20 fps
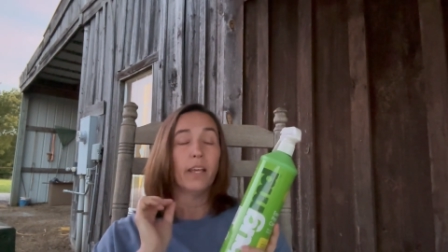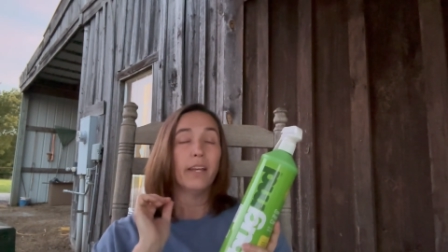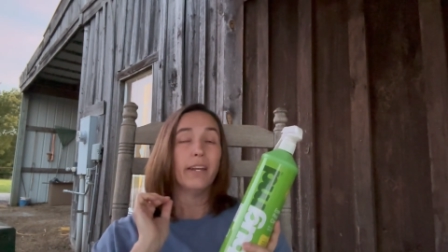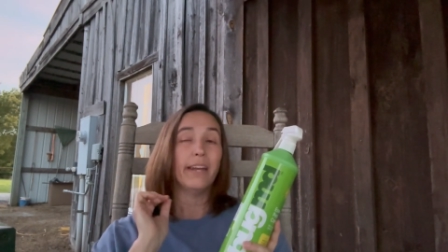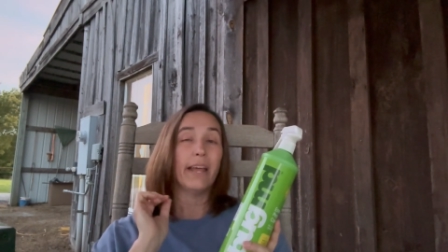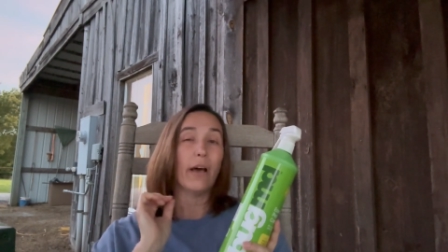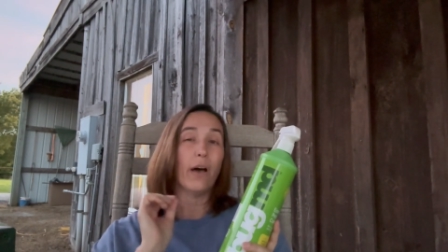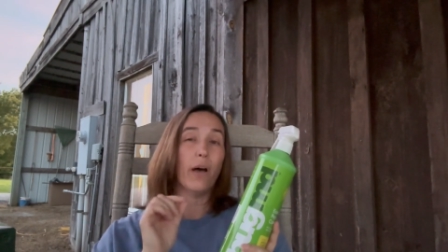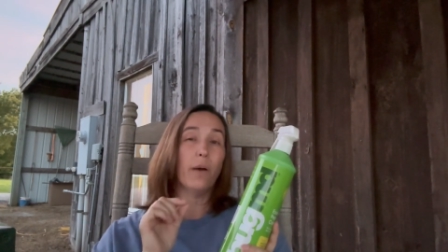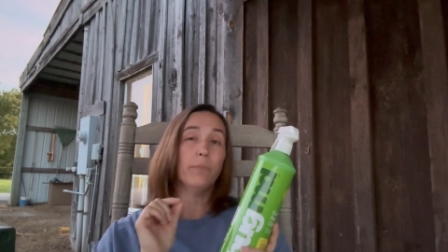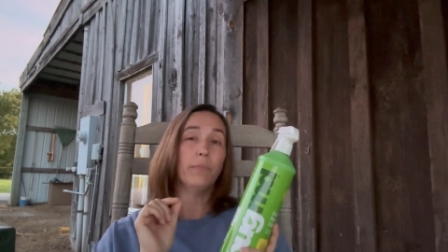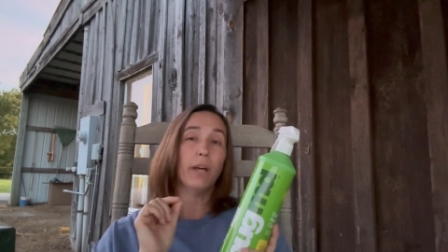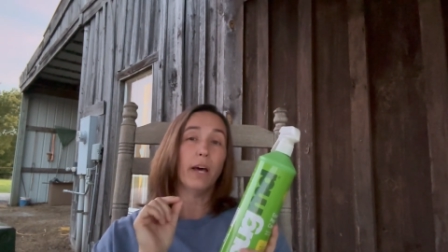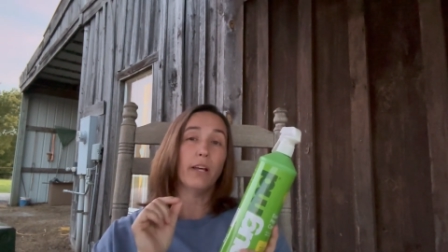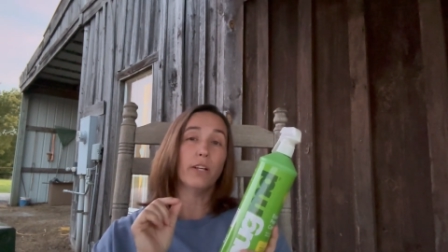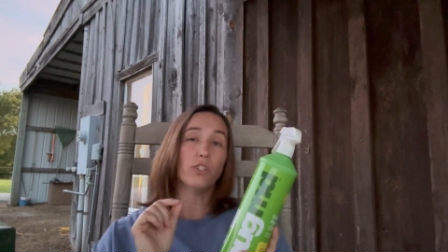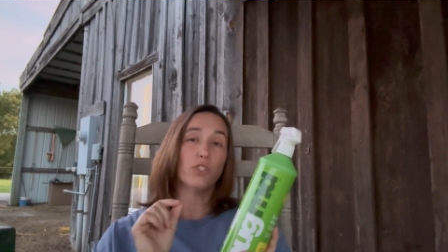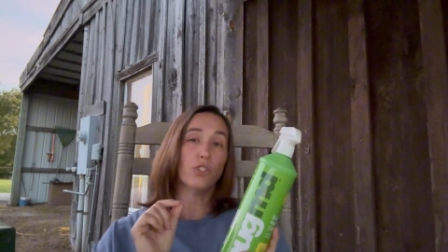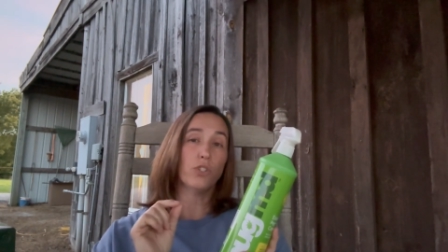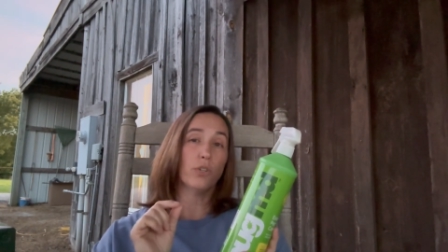Now, I'm
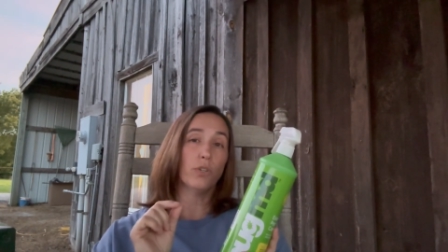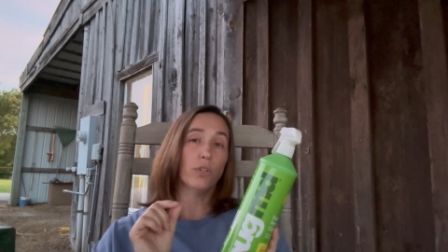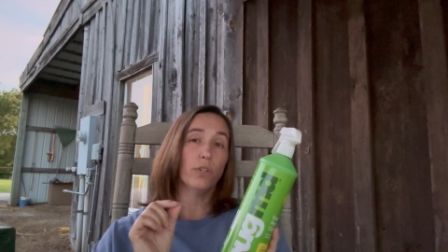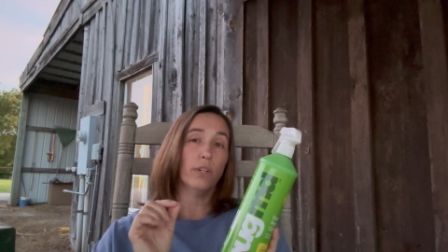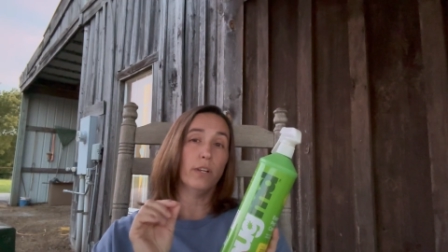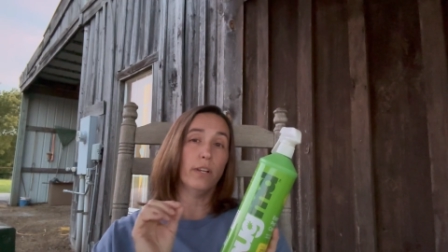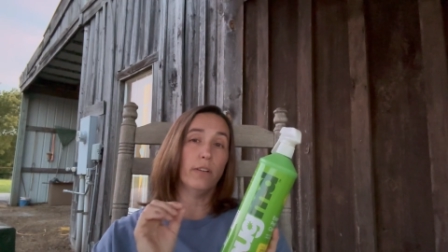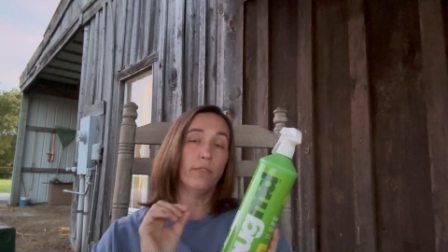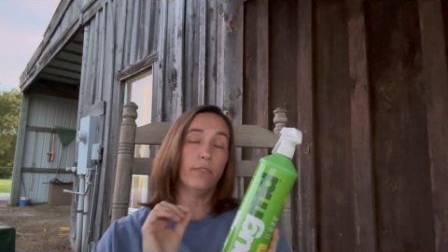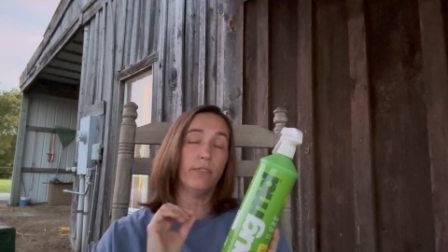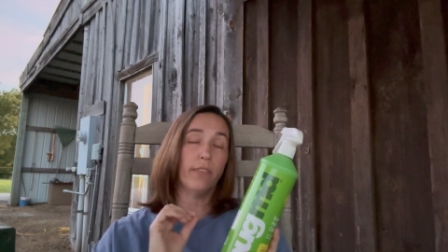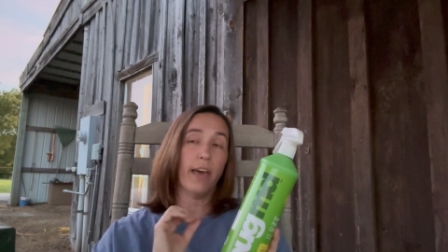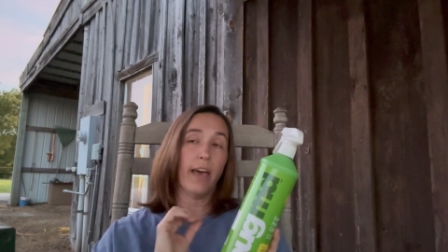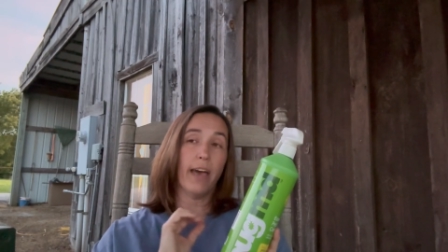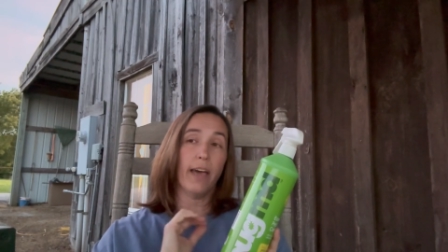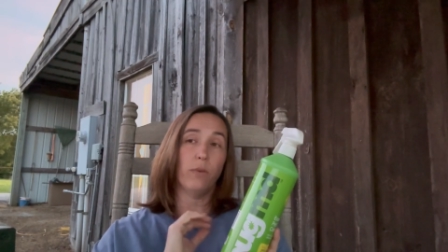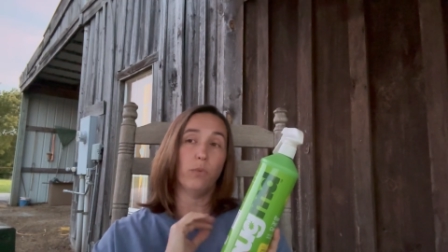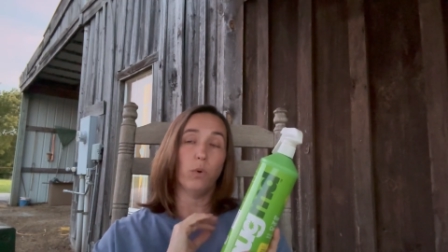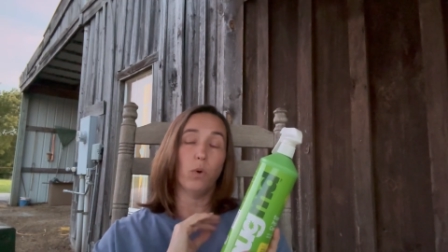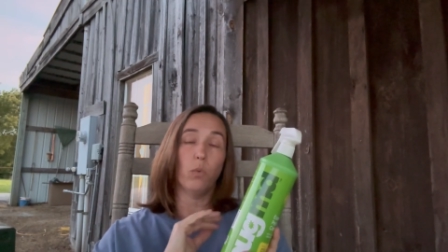not sure if
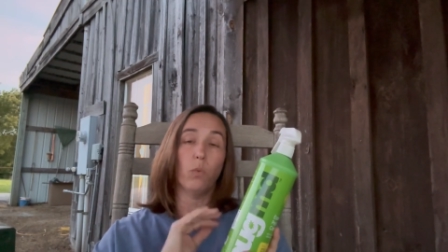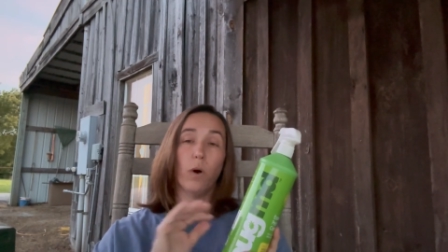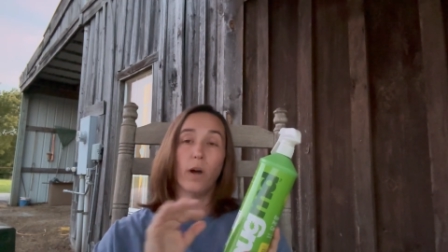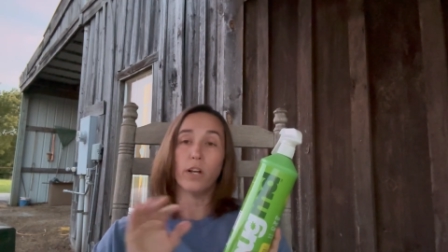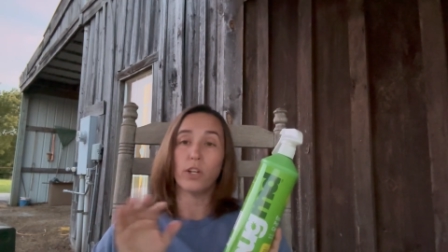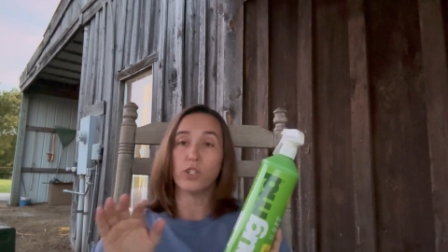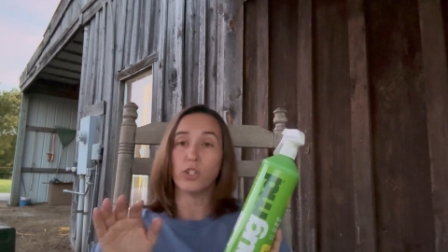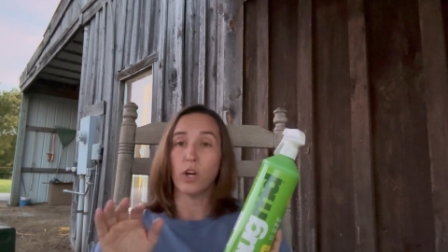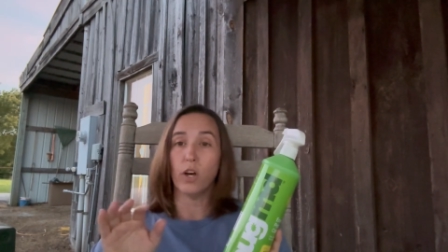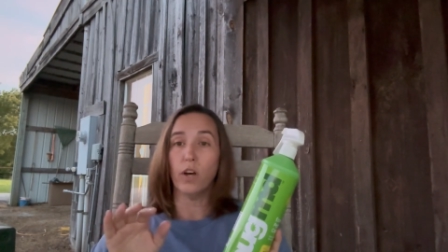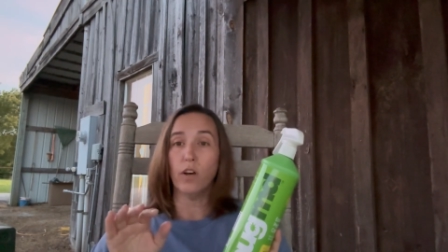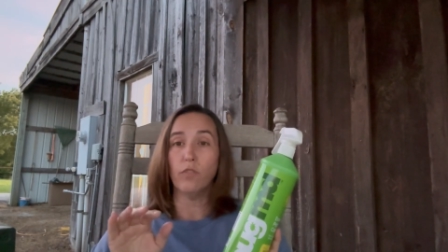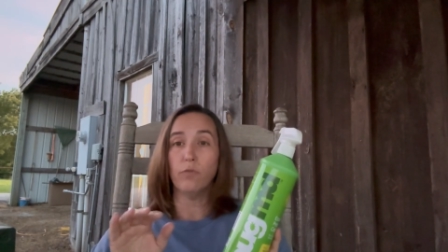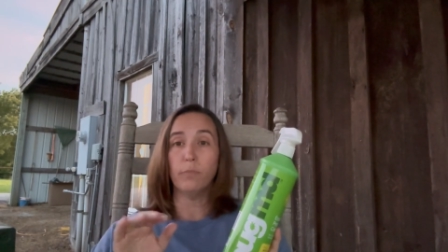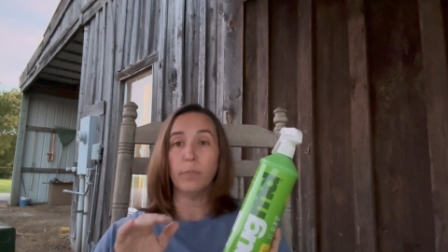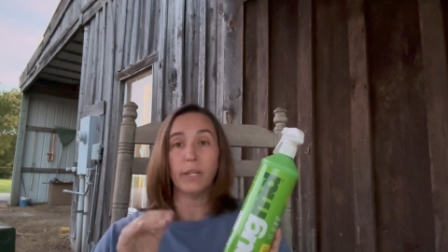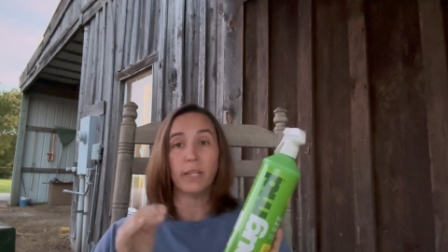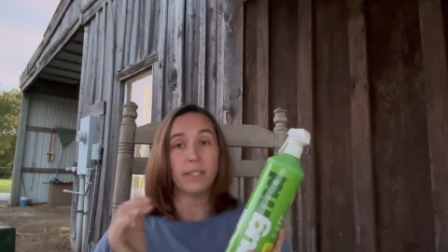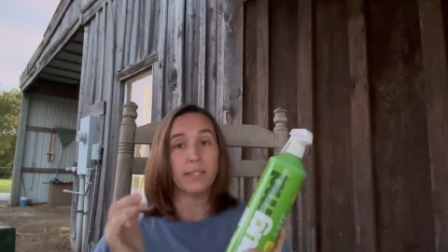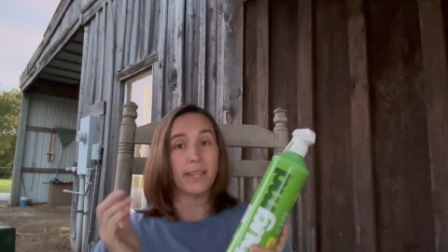that will wash off
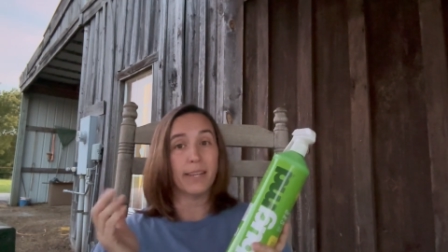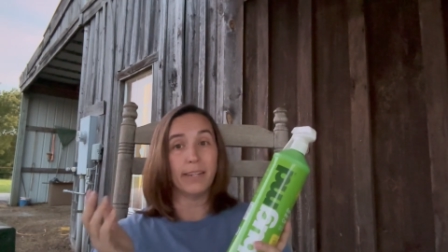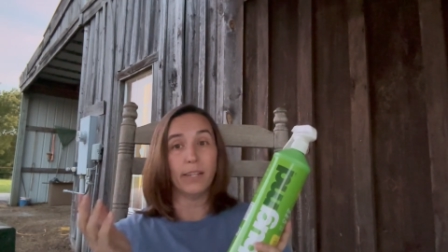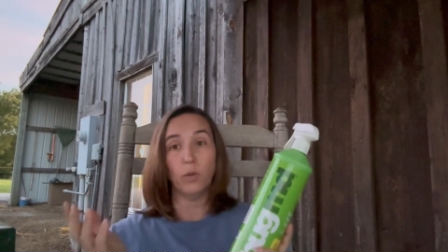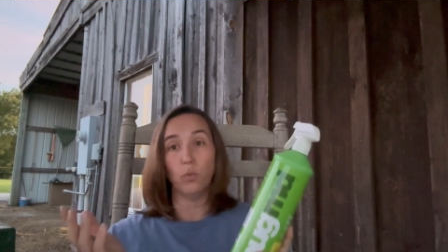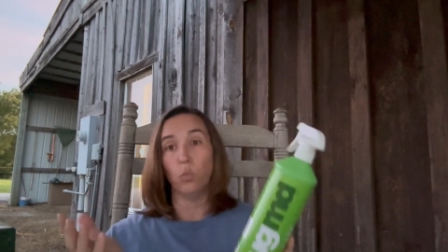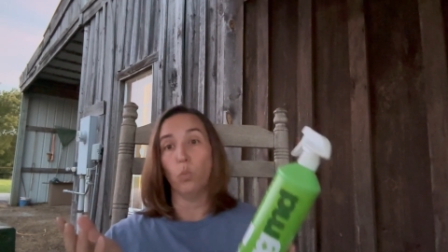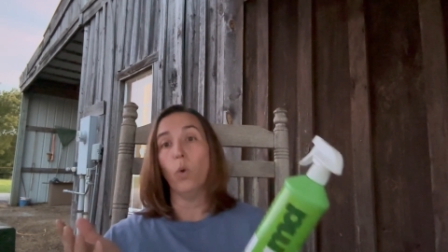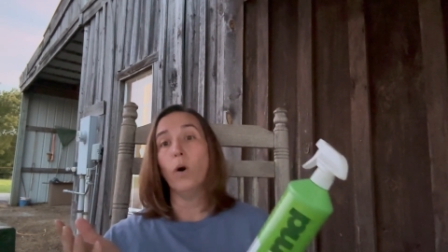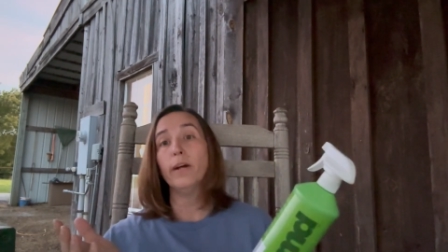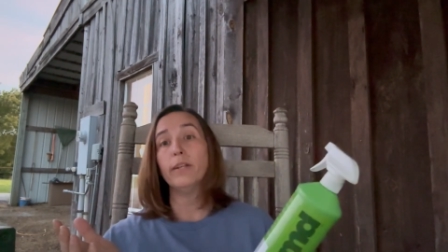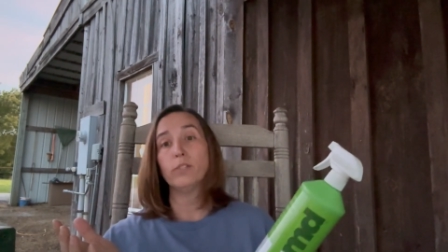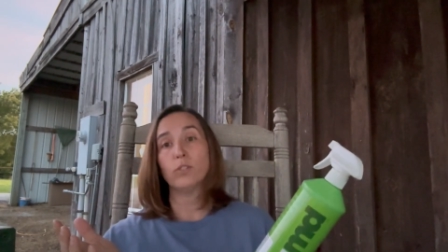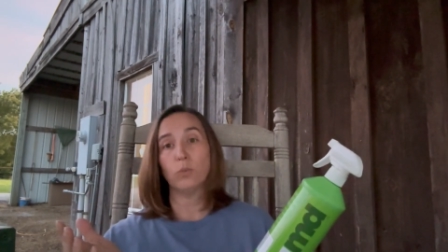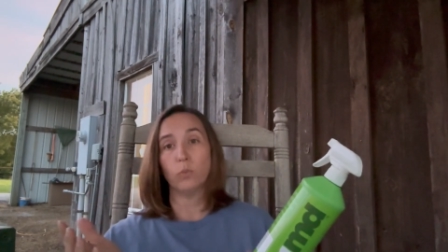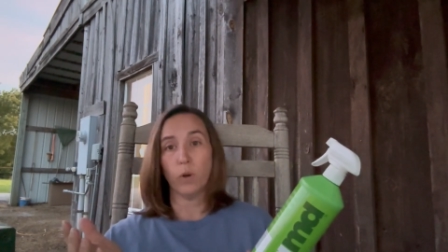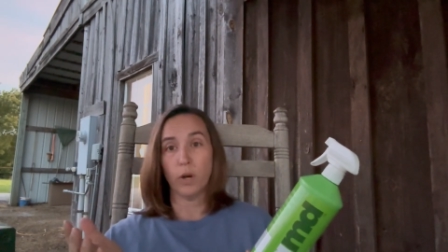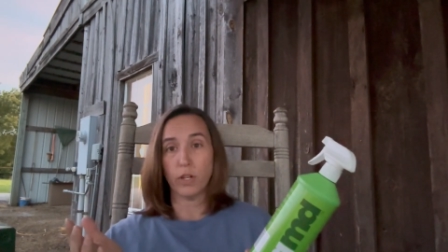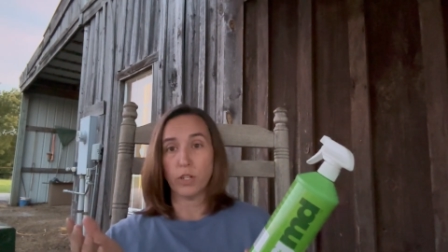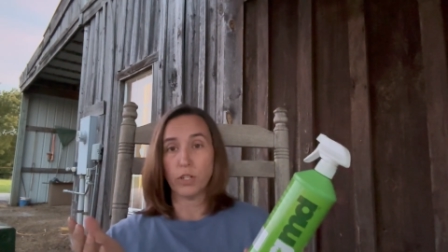because I didn't want to
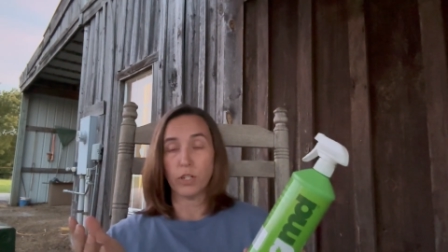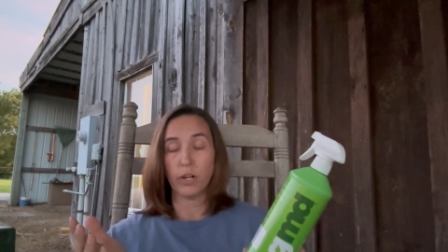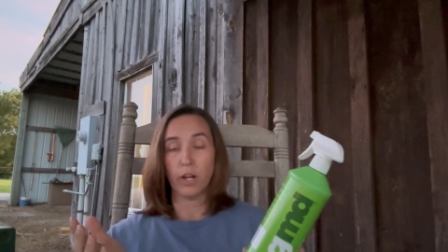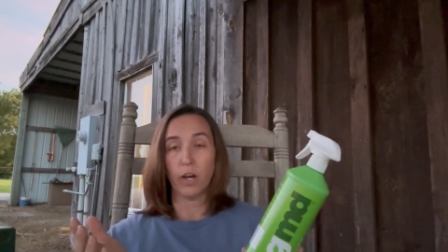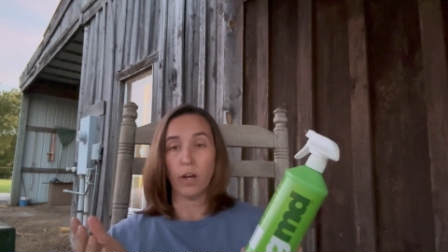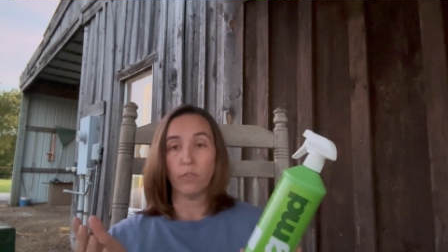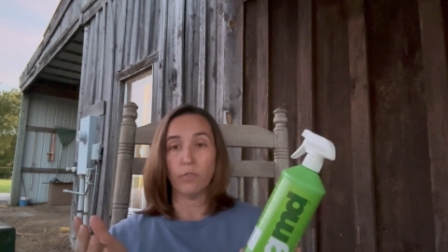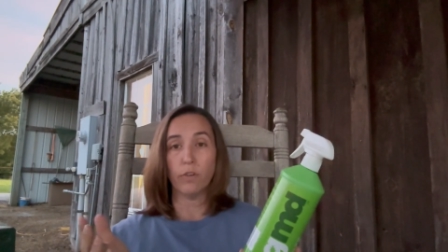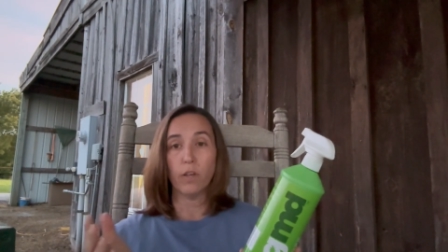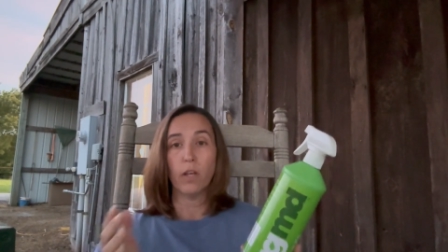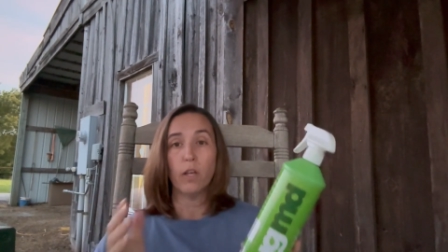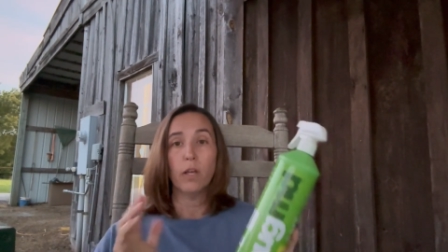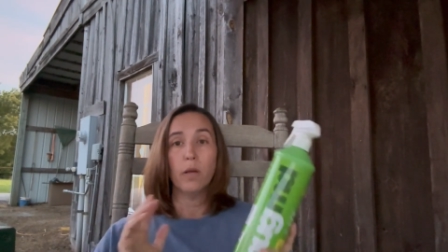wash it off.